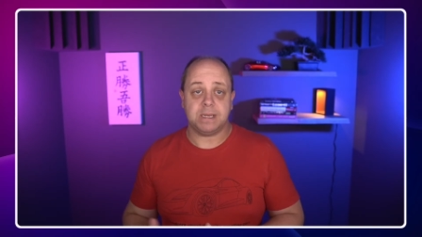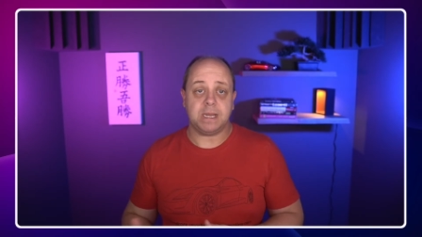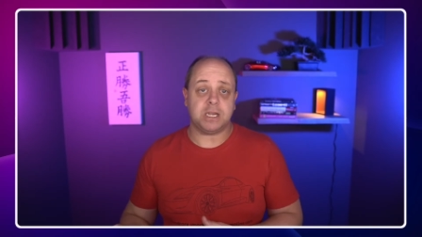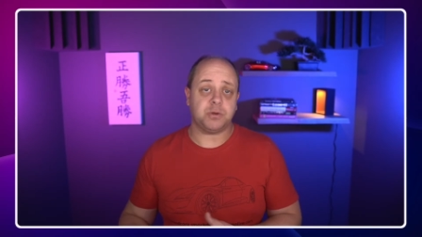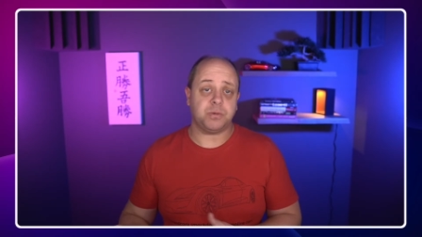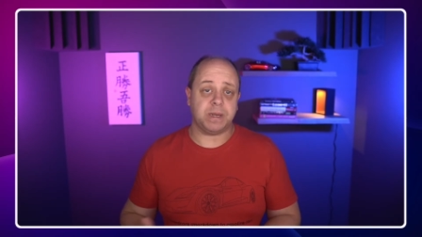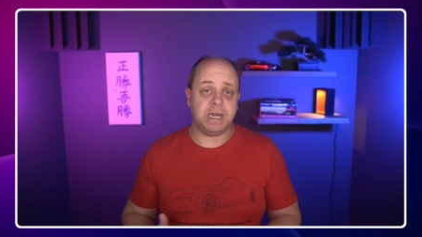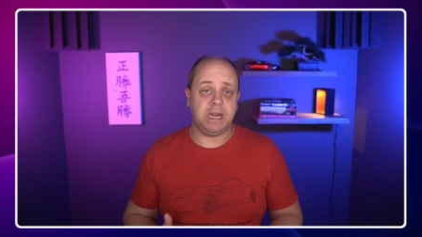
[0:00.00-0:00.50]

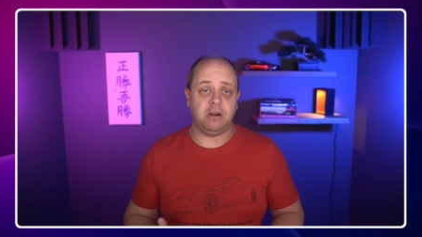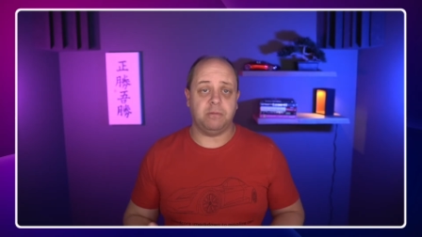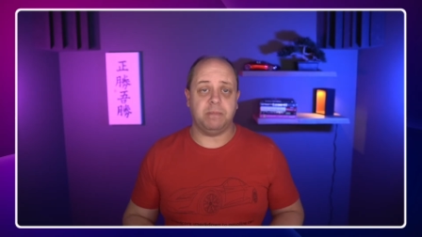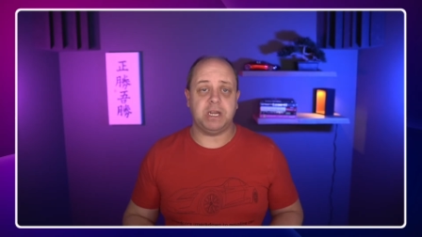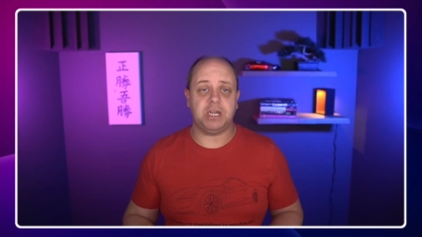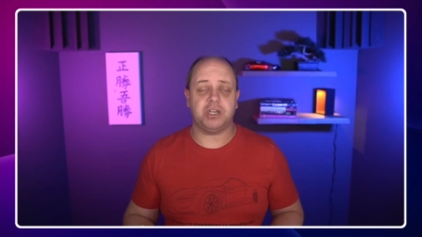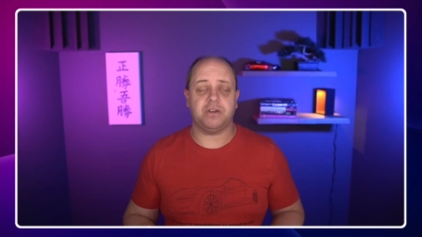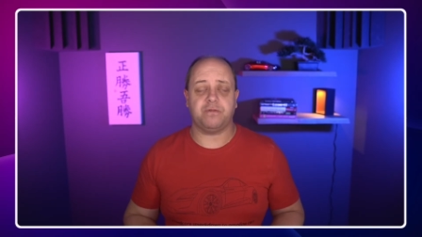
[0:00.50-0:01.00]
That's what Elon
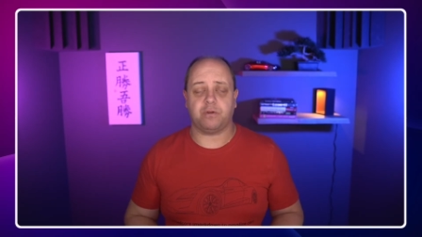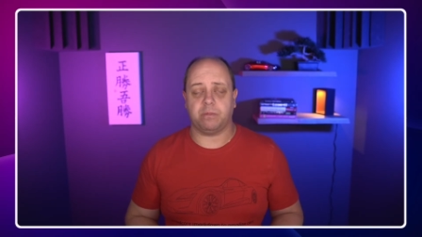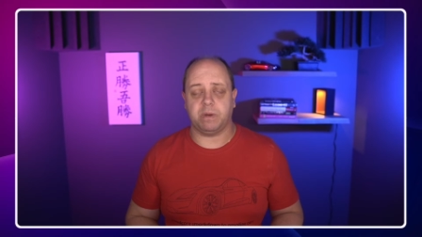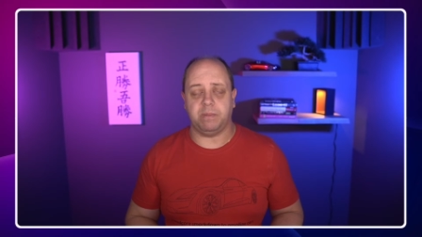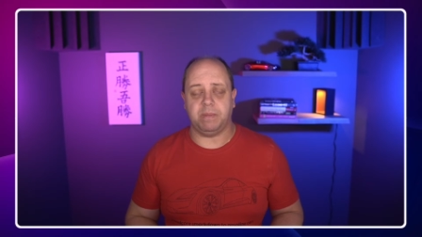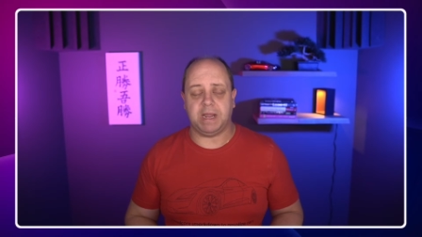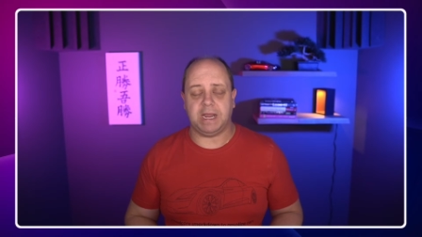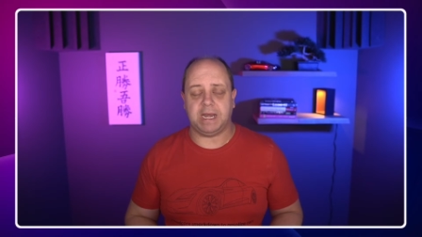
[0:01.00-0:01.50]
mentioned from
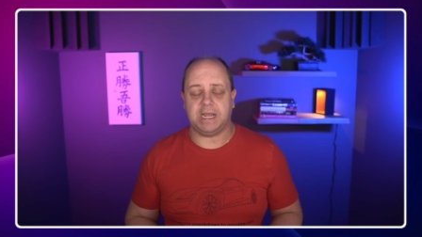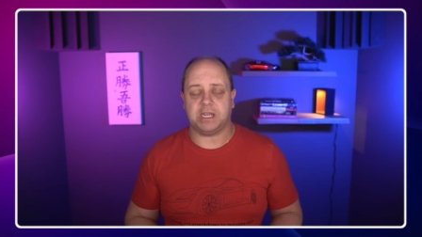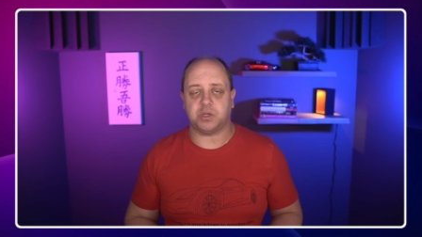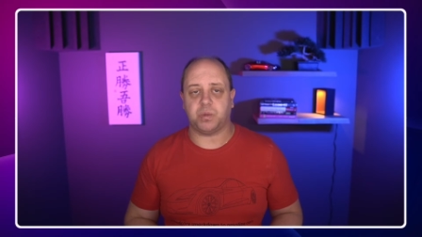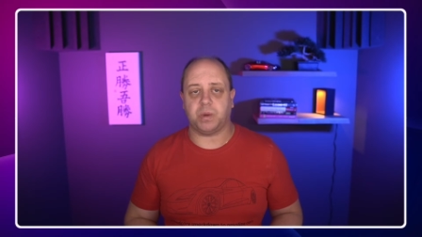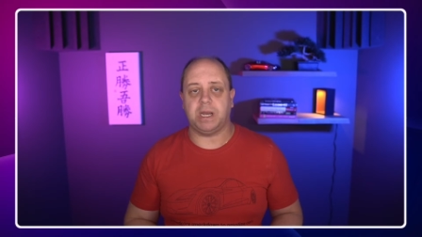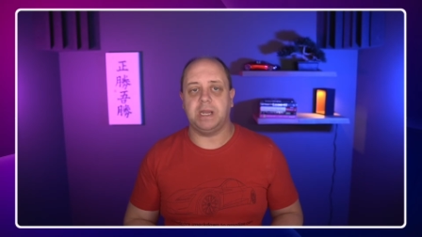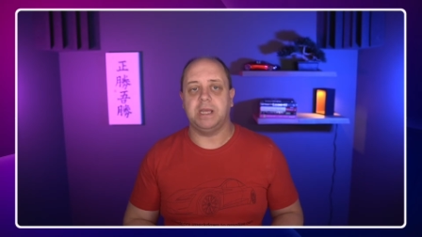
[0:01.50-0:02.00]
the beginning
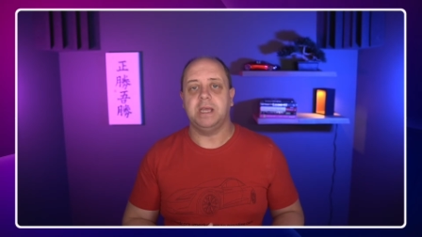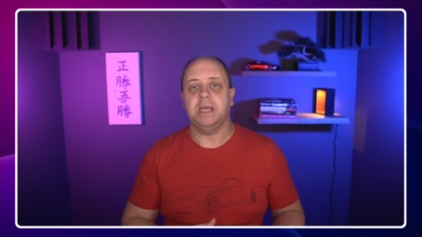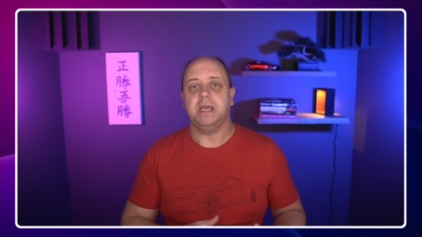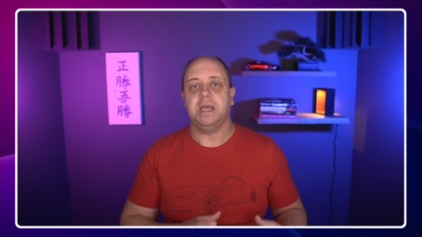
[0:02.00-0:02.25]
as well.